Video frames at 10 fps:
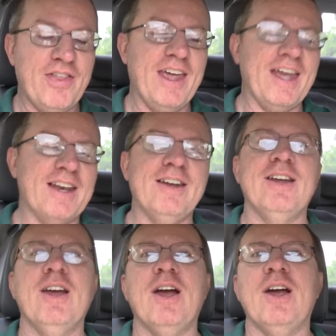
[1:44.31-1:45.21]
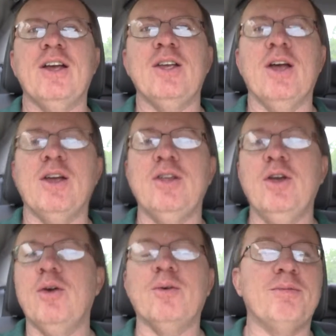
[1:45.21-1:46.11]
then
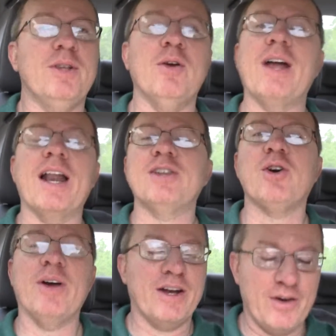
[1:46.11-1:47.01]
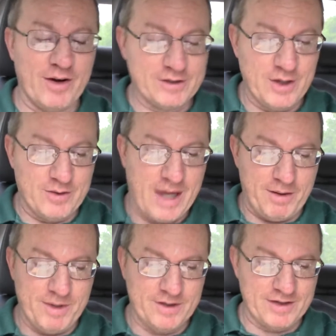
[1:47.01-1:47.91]
you you got to join it or else you
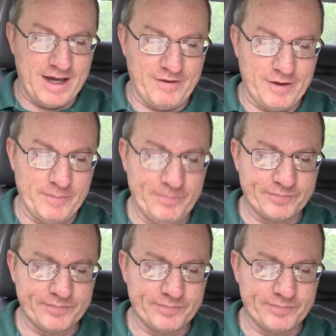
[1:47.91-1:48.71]
can't be saved.